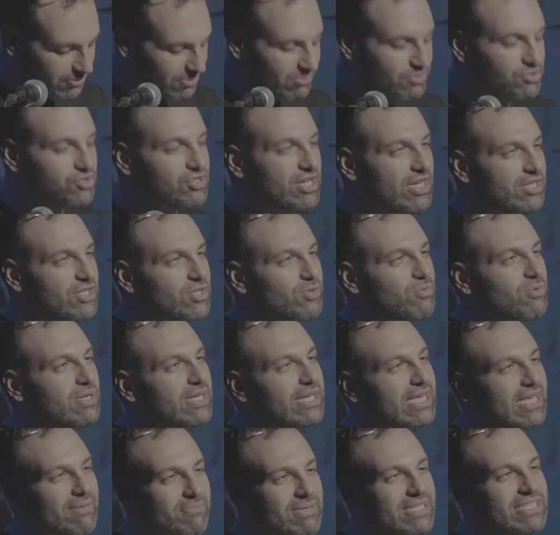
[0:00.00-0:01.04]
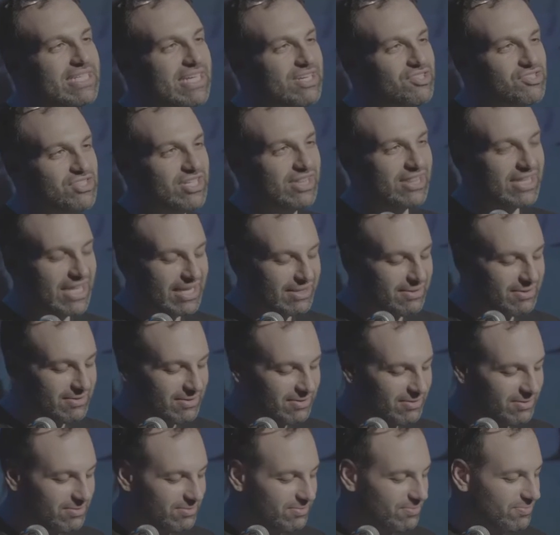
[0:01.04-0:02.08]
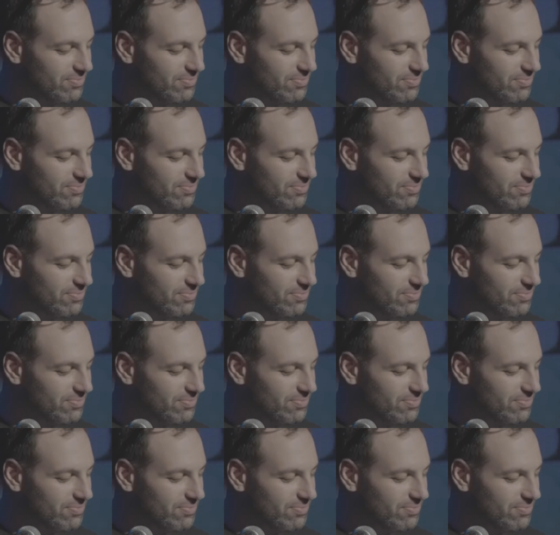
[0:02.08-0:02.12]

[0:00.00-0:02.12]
from genuine imitation leather.